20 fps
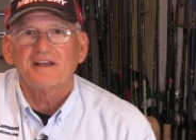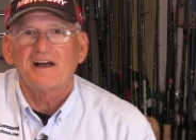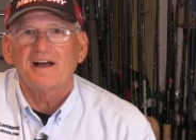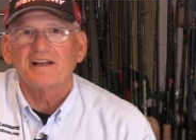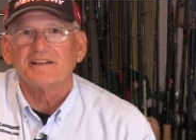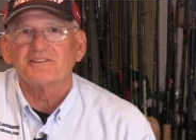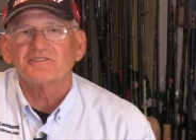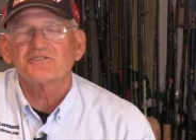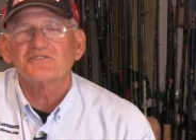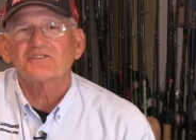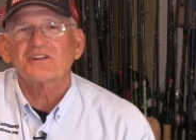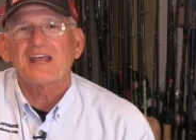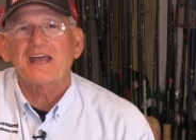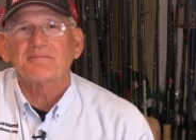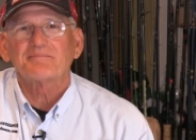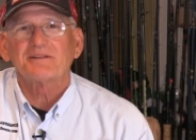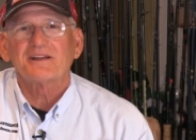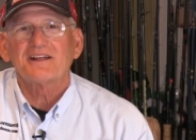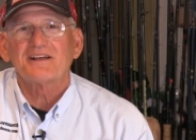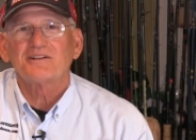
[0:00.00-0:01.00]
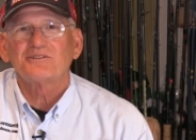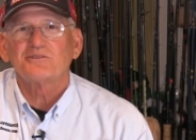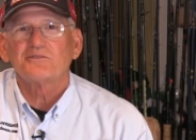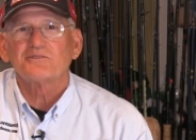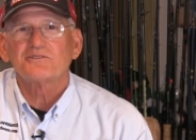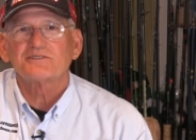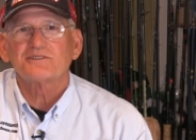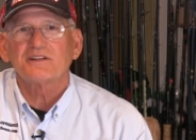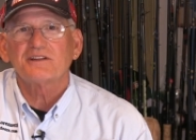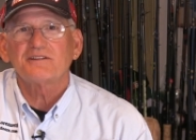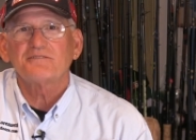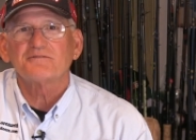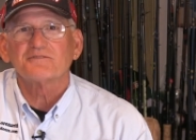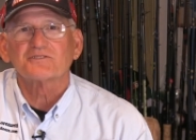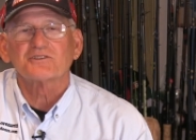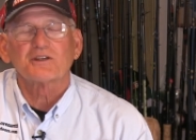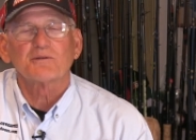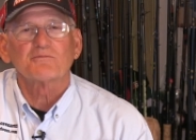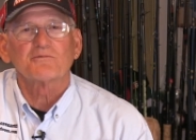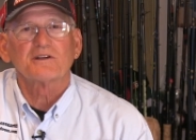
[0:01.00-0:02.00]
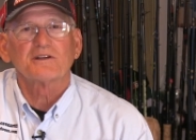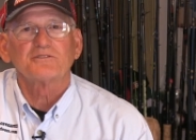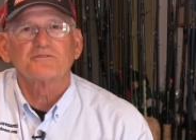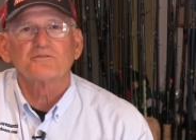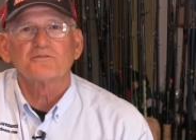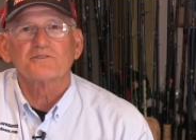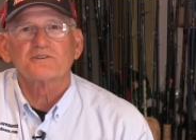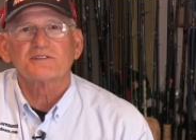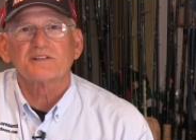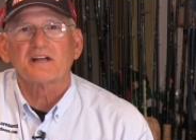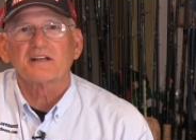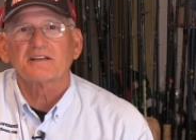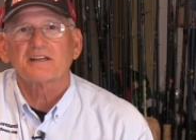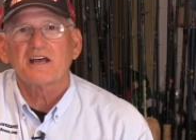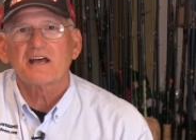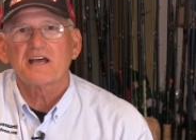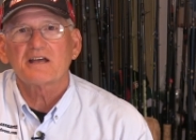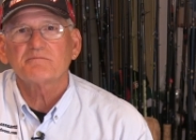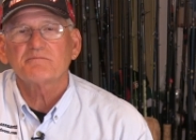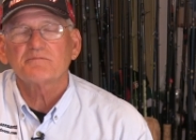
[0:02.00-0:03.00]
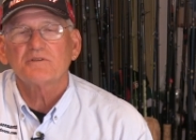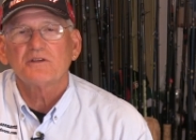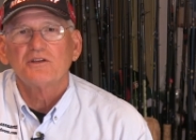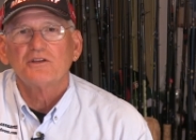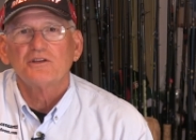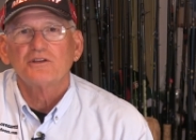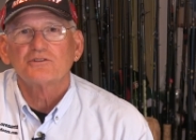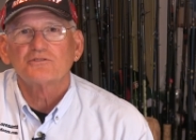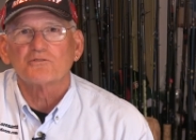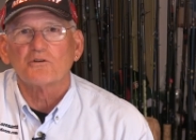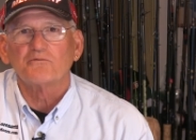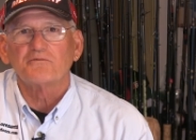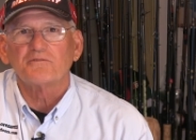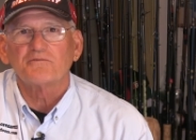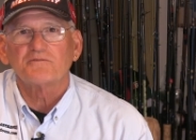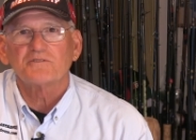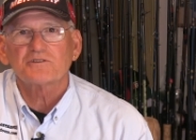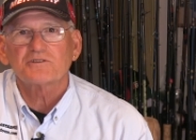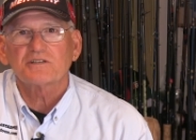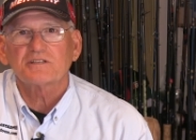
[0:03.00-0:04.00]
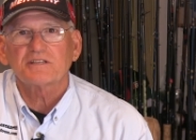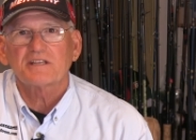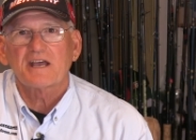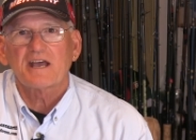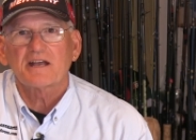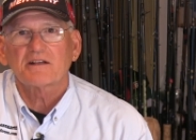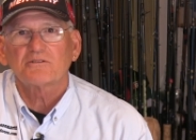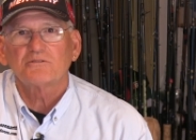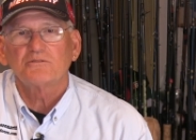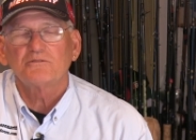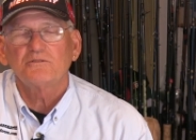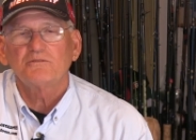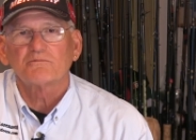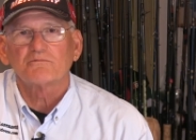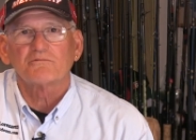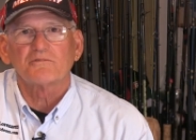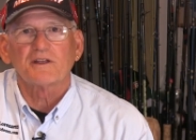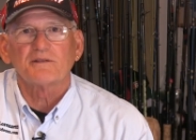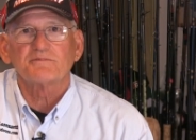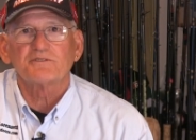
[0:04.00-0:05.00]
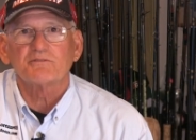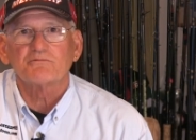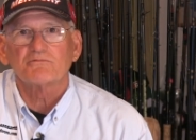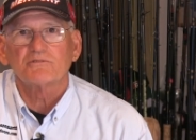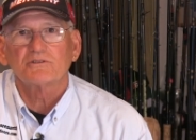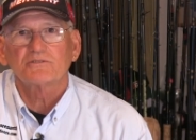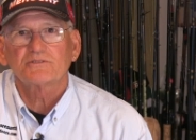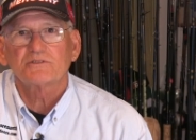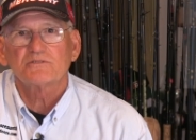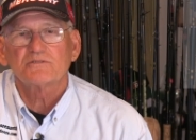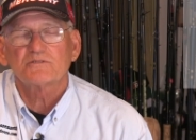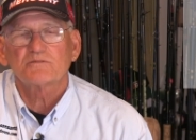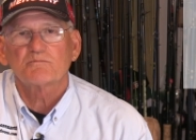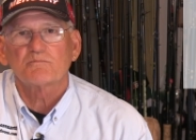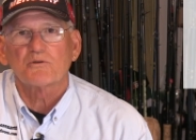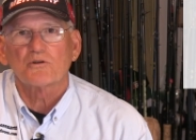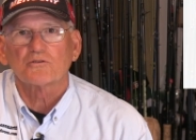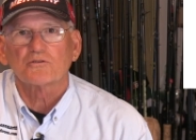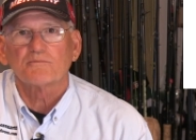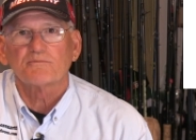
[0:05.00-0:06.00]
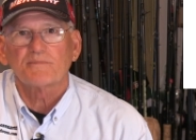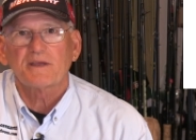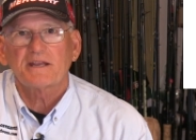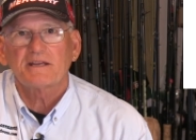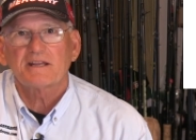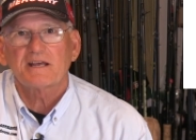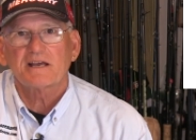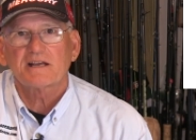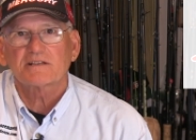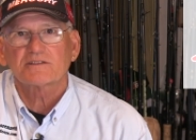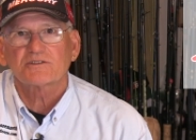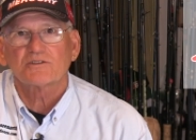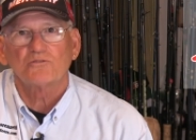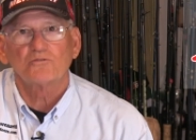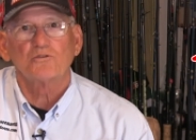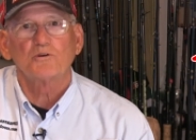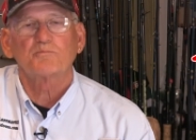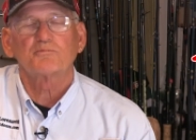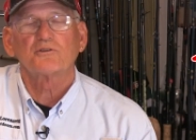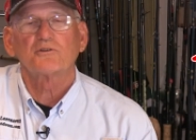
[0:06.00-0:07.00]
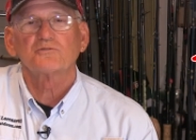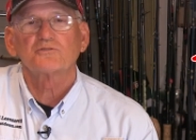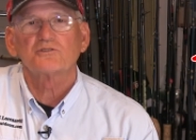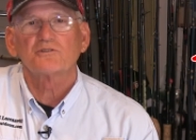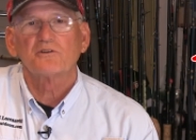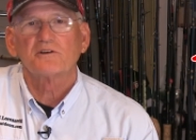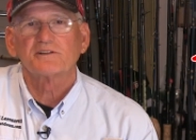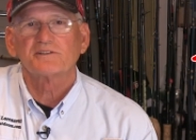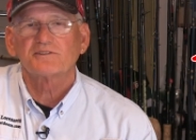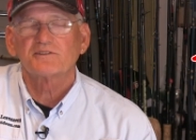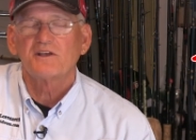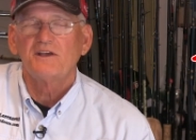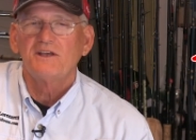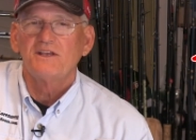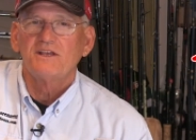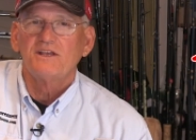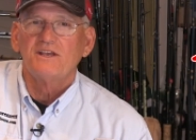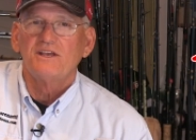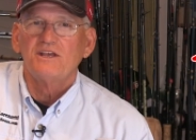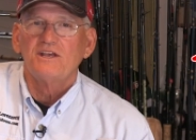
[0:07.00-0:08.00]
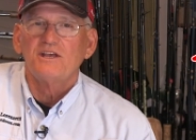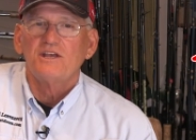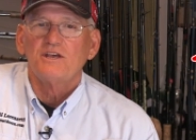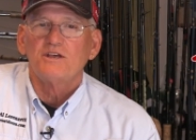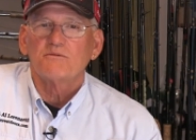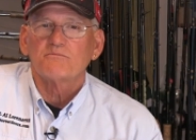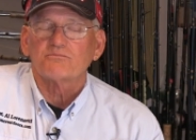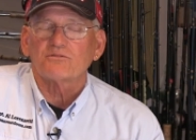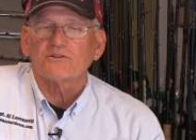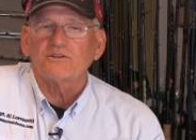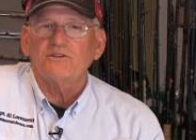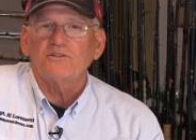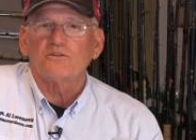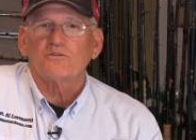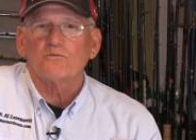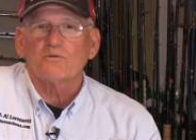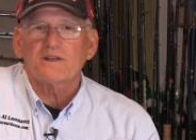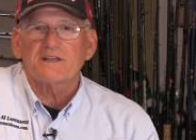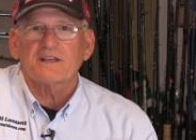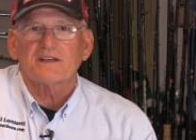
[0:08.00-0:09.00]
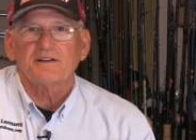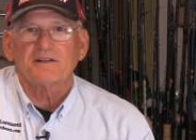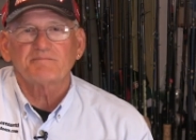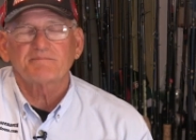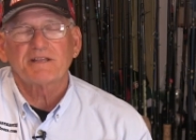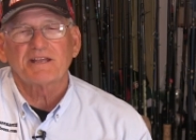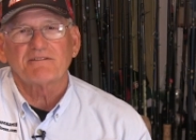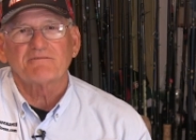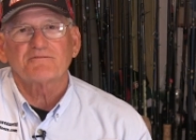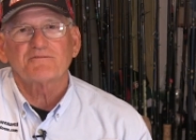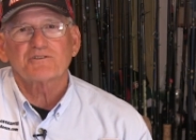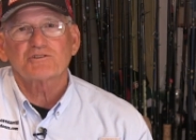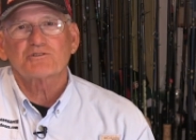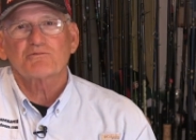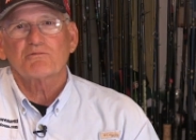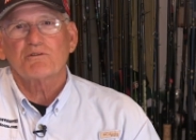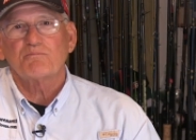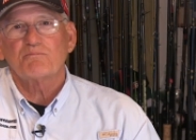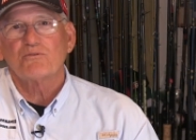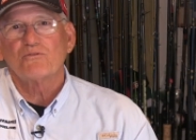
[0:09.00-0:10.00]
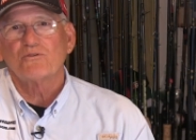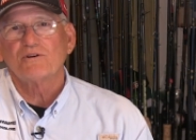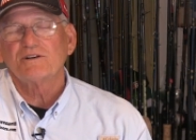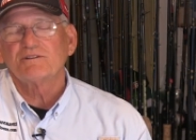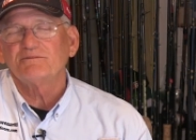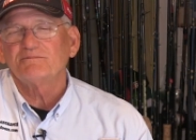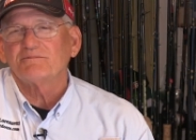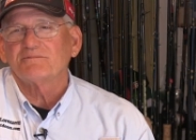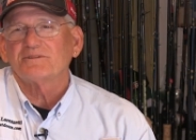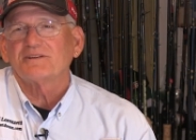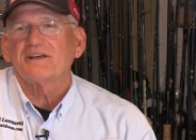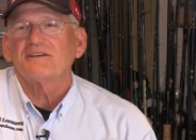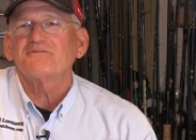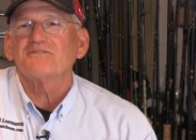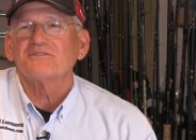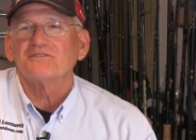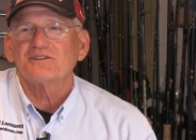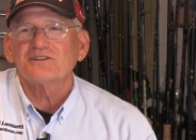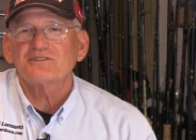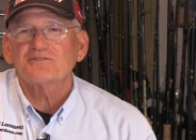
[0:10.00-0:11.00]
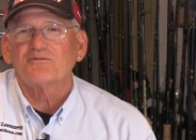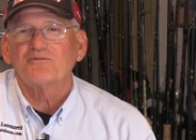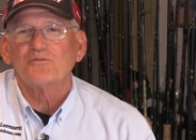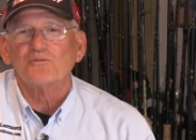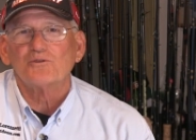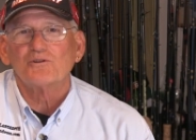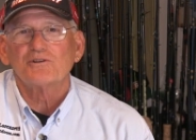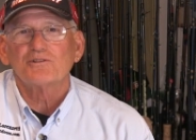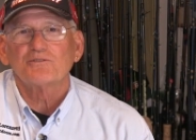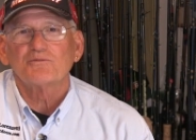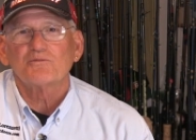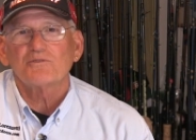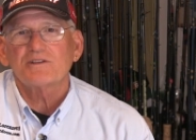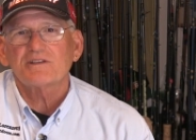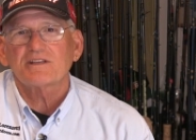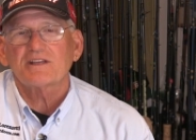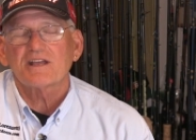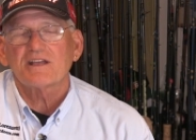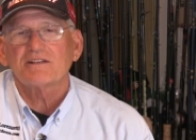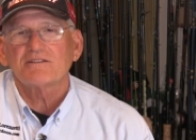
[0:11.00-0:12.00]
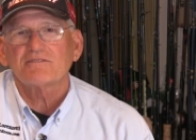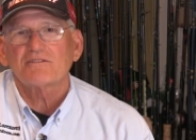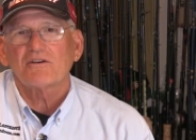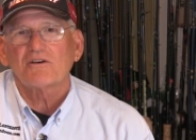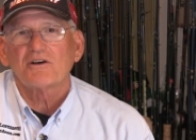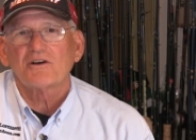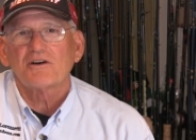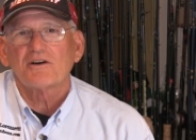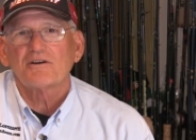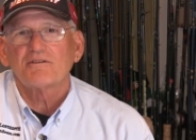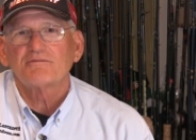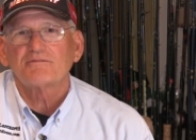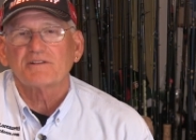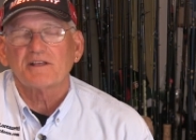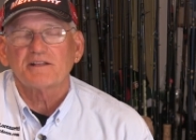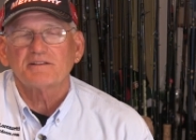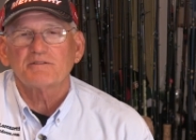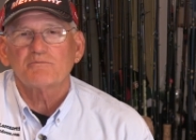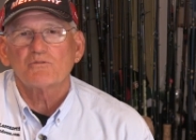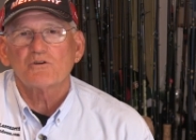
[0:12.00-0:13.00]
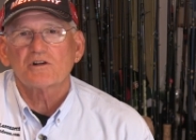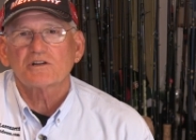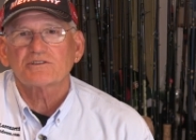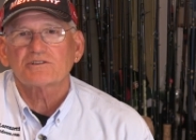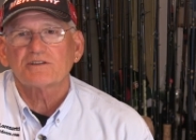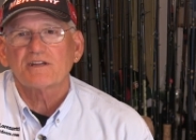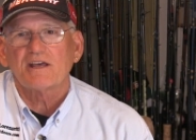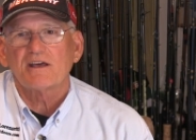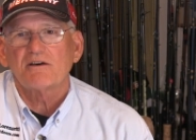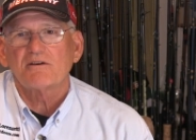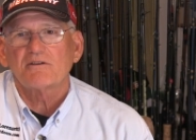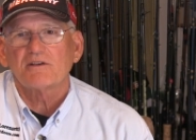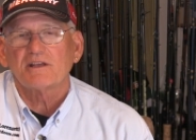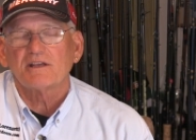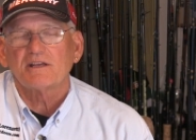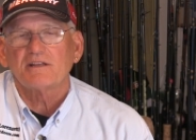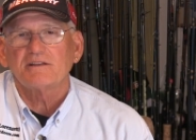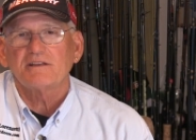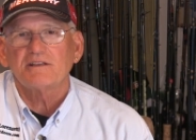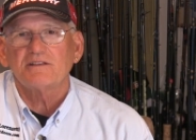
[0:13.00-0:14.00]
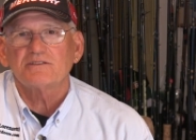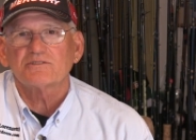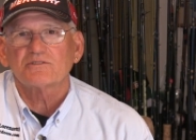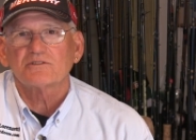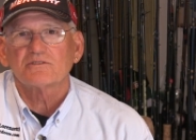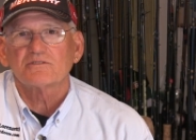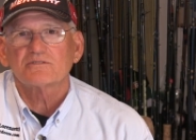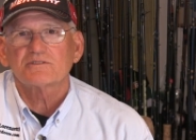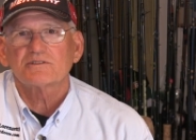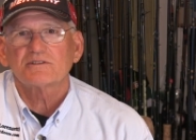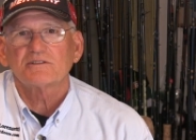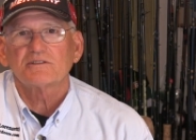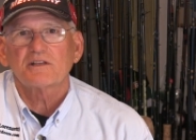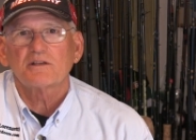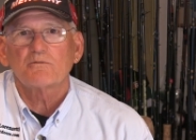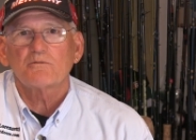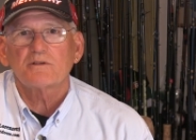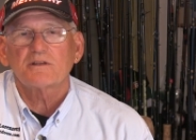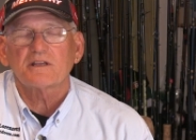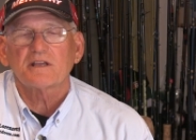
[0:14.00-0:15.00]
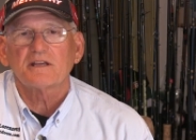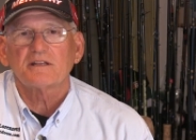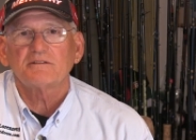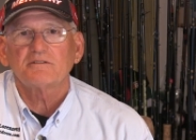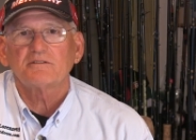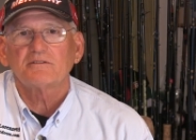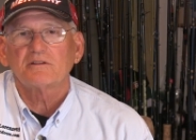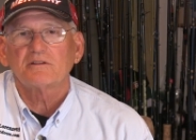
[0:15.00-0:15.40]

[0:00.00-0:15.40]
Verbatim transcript: Hi, this is Captain Al Lorenzetti for SkimmerOutdoors.com, Trophy Fishing Tackle, Ramsay Realtors, Bergen Bay Docks, and All Pro Charters. Bringing you the weekend update and fishing report, whatever, this for the weekend of the end of March now and Easter Sunday weekend,